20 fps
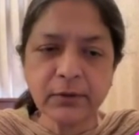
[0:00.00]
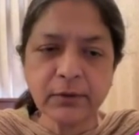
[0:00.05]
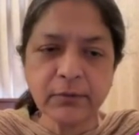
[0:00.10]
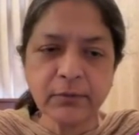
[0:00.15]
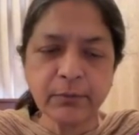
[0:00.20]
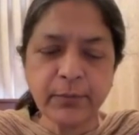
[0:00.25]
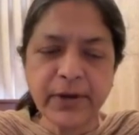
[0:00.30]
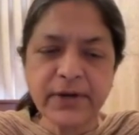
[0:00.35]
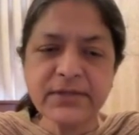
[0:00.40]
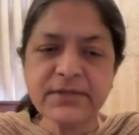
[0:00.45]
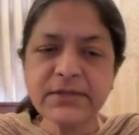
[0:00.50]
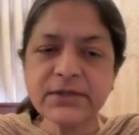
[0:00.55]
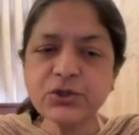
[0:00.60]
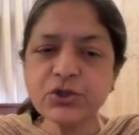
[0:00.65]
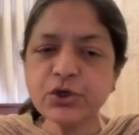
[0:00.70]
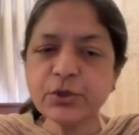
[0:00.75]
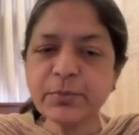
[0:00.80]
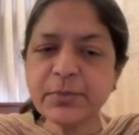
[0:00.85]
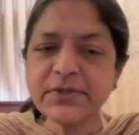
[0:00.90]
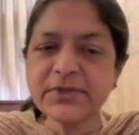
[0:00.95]
medicine
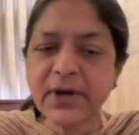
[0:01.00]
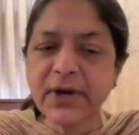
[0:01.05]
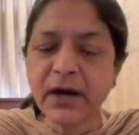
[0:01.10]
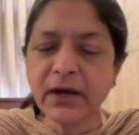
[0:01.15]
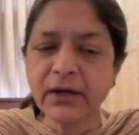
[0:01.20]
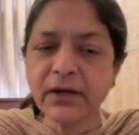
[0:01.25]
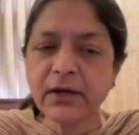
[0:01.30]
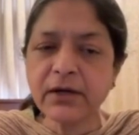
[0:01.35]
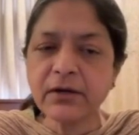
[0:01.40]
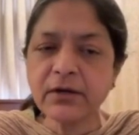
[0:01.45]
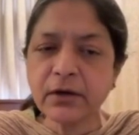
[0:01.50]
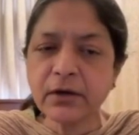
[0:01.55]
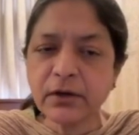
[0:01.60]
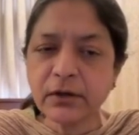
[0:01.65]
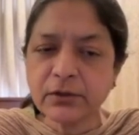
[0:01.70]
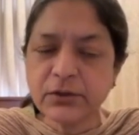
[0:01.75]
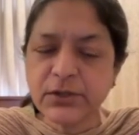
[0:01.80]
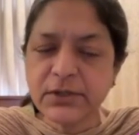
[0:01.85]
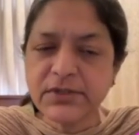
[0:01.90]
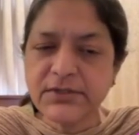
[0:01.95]
should be started
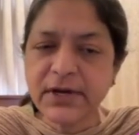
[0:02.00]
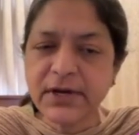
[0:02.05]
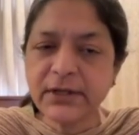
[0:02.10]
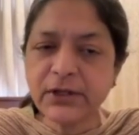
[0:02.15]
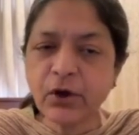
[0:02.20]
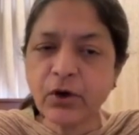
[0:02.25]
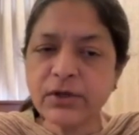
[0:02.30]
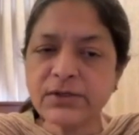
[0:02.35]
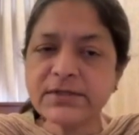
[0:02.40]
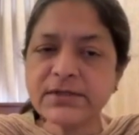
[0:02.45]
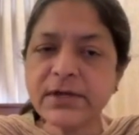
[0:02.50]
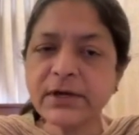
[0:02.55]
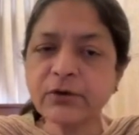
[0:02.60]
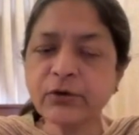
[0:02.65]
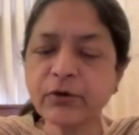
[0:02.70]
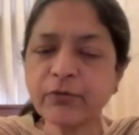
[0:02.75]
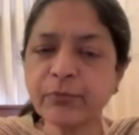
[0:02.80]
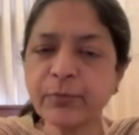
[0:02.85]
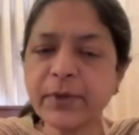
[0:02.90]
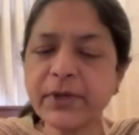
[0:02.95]
just at the onset
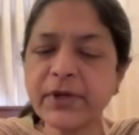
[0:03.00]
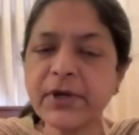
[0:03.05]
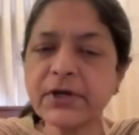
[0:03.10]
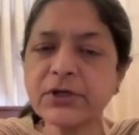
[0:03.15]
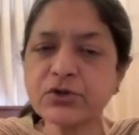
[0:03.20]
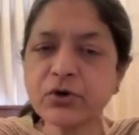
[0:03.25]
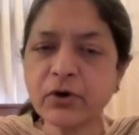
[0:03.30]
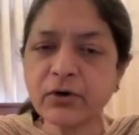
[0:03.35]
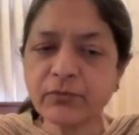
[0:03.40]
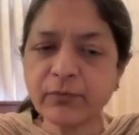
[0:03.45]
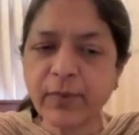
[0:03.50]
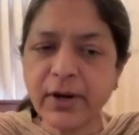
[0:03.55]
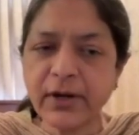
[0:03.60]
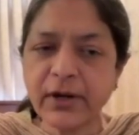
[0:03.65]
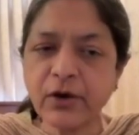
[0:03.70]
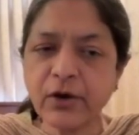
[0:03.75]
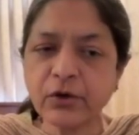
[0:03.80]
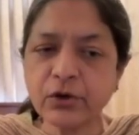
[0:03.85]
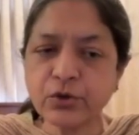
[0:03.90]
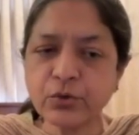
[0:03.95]
of periods or
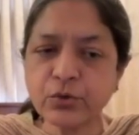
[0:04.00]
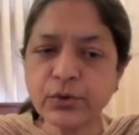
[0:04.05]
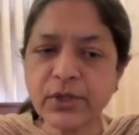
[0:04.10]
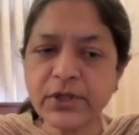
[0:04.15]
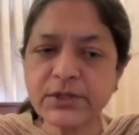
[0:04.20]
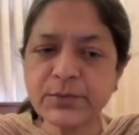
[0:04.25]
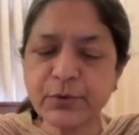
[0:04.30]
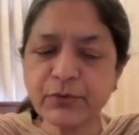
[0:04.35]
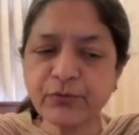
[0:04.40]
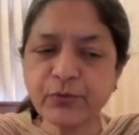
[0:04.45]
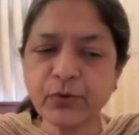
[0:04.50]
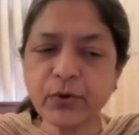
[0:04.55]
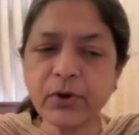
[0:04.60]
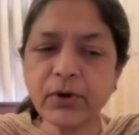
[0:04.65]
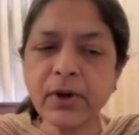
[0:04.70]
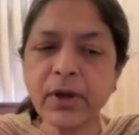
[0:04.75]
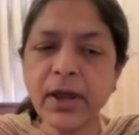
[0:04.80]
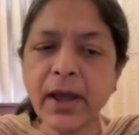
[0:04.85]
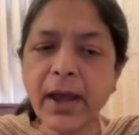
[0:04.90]
1 or 2 days before